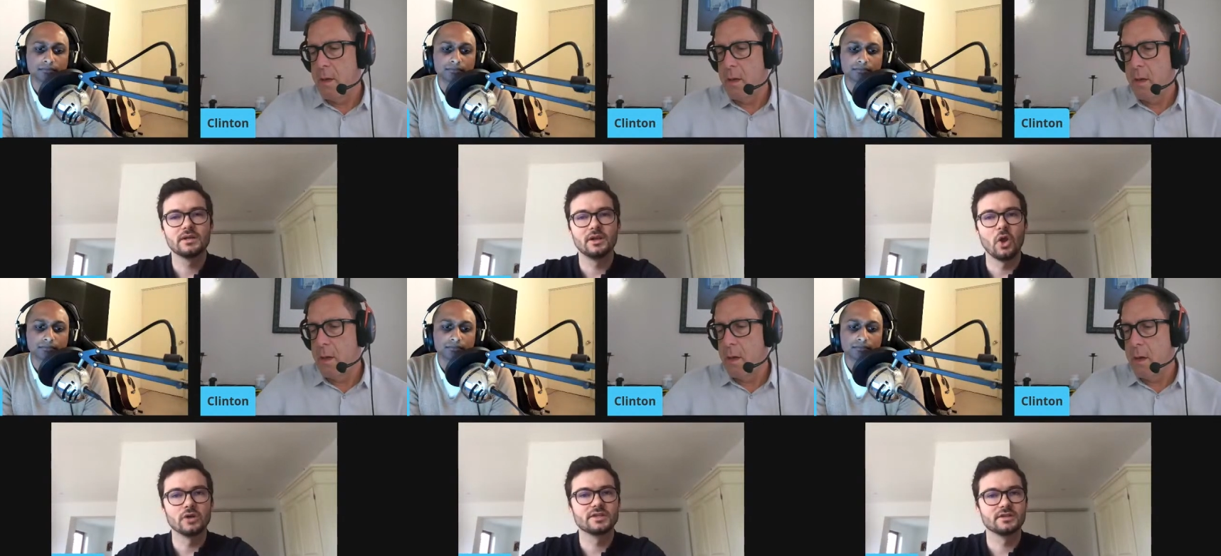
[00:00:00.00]

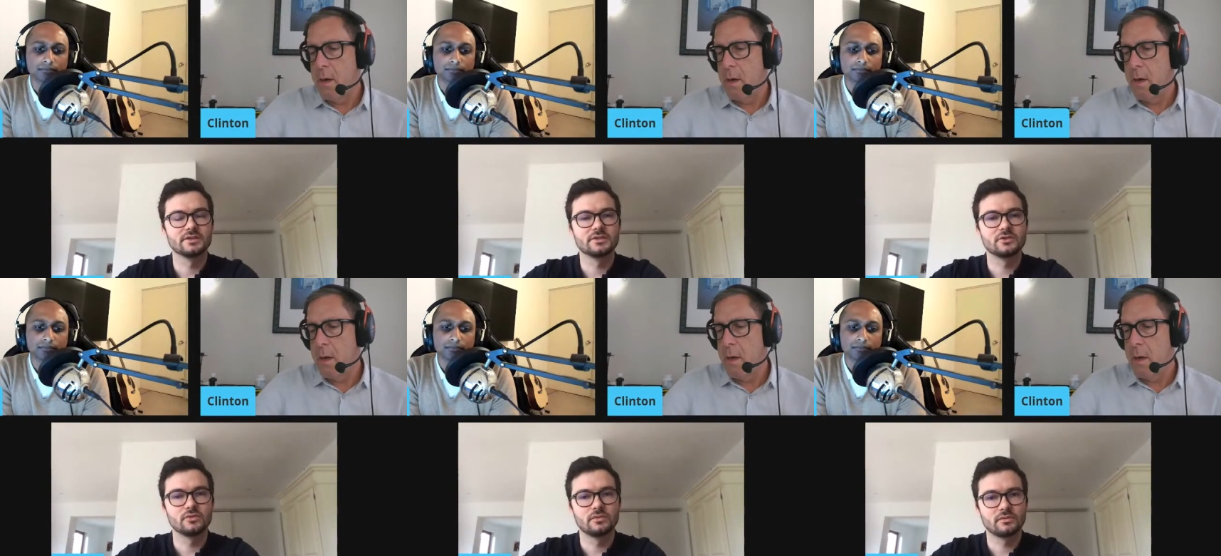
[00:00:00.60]
Speaker 1: losses
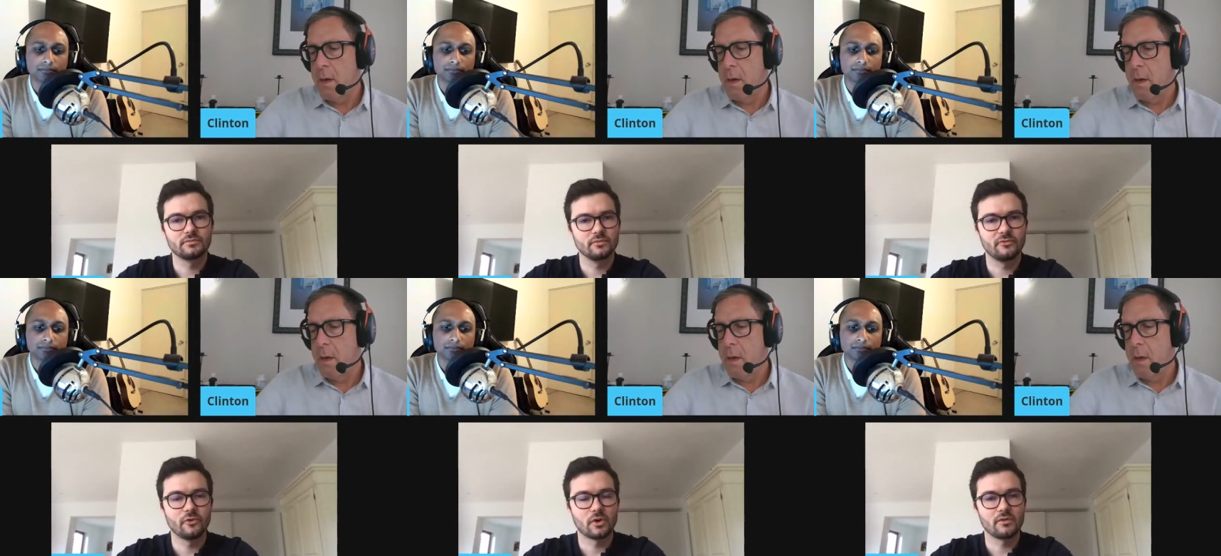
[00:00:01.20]
to
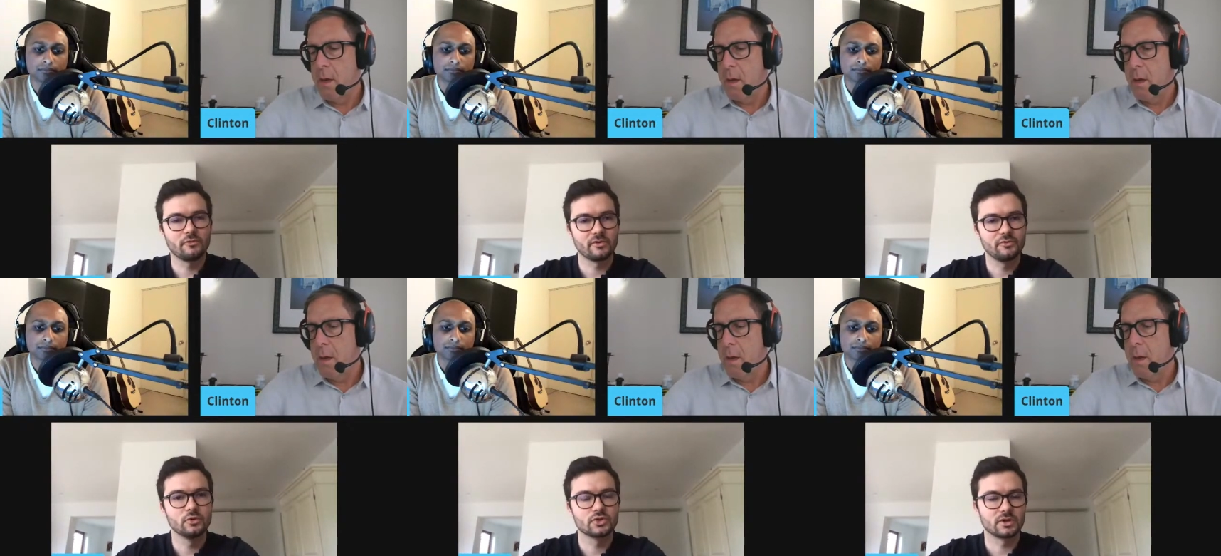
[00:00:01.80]
for for
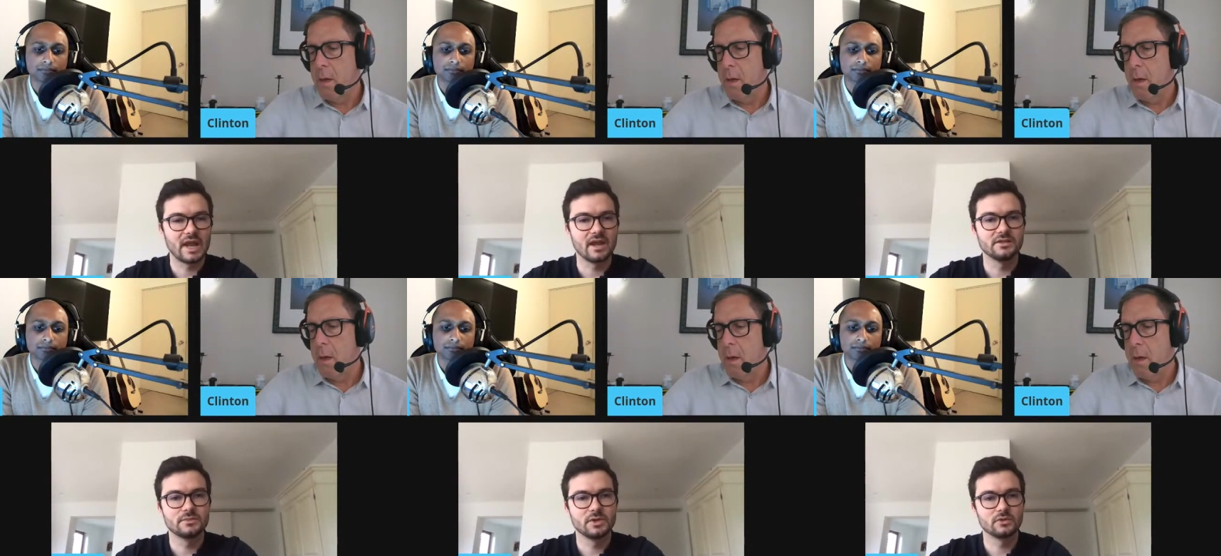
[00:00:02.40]
future
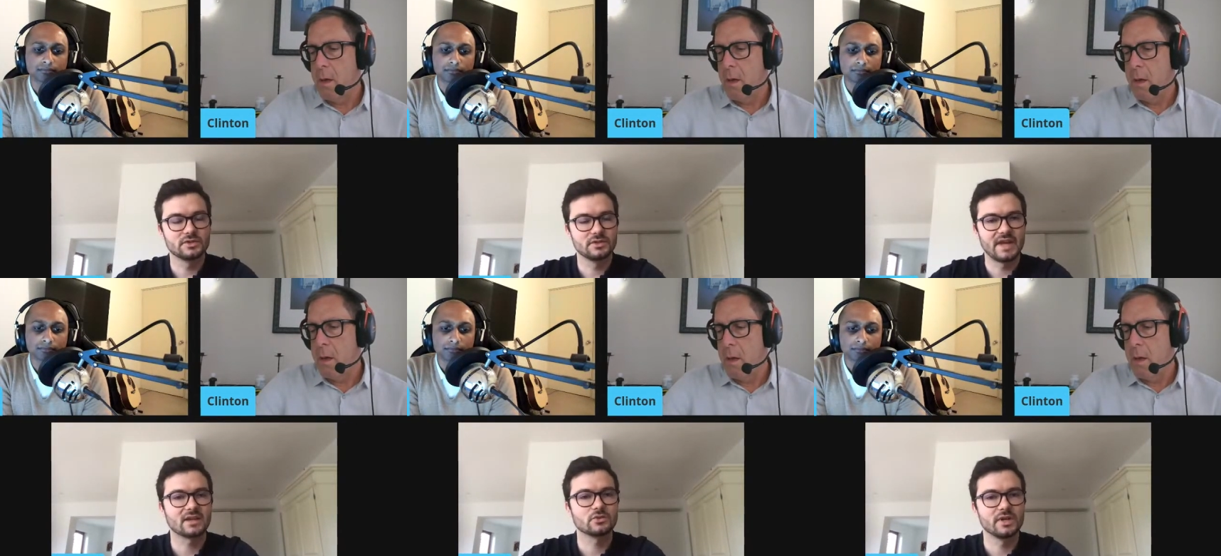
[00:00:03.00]
gains because the
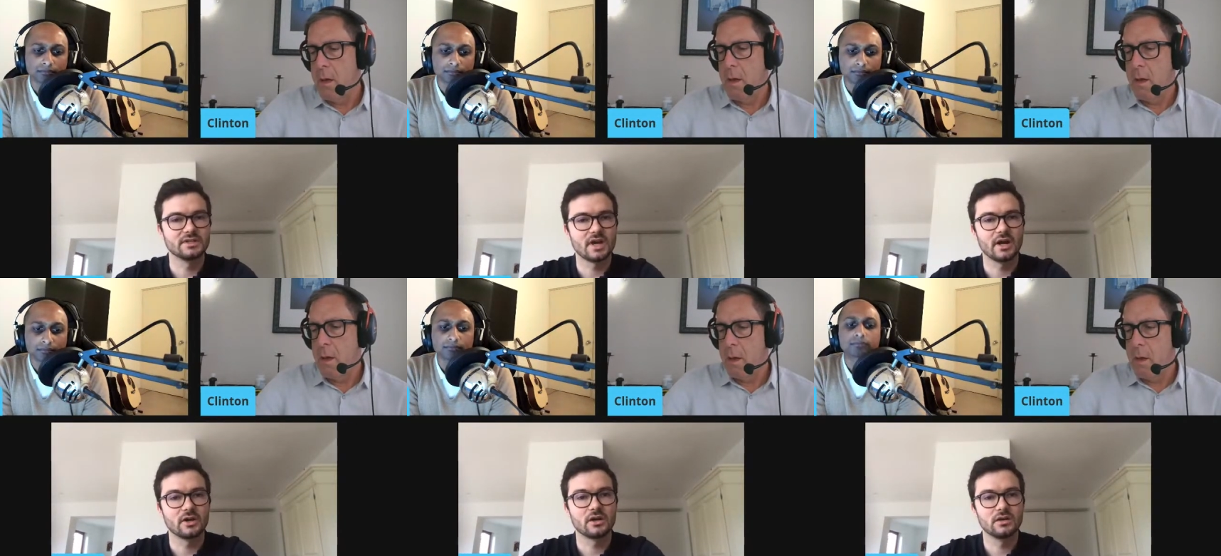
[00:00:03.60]
tax rate is
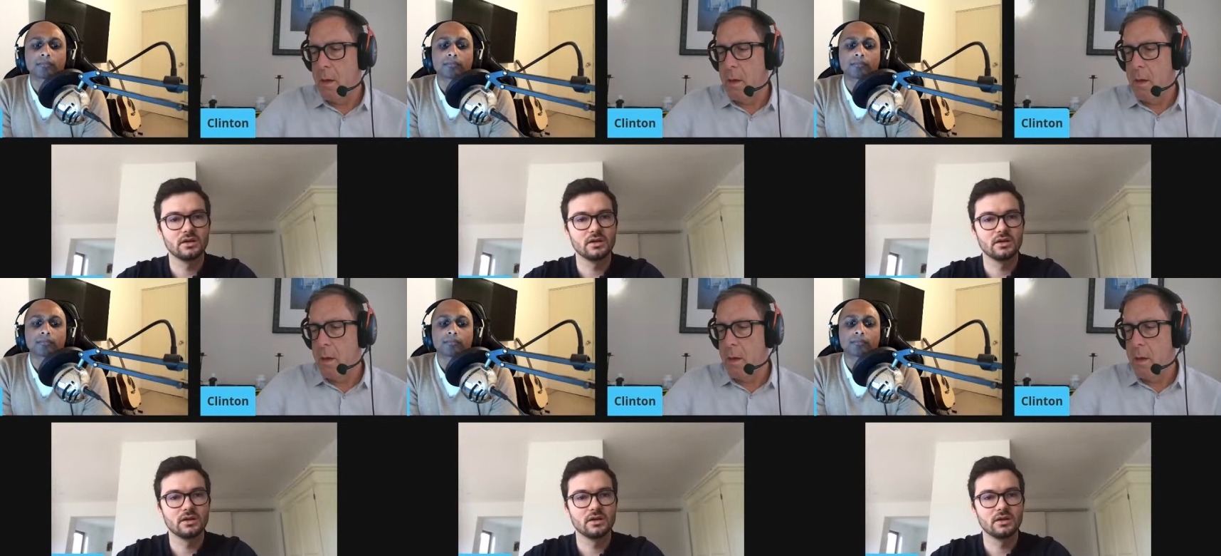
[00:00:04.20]
higher.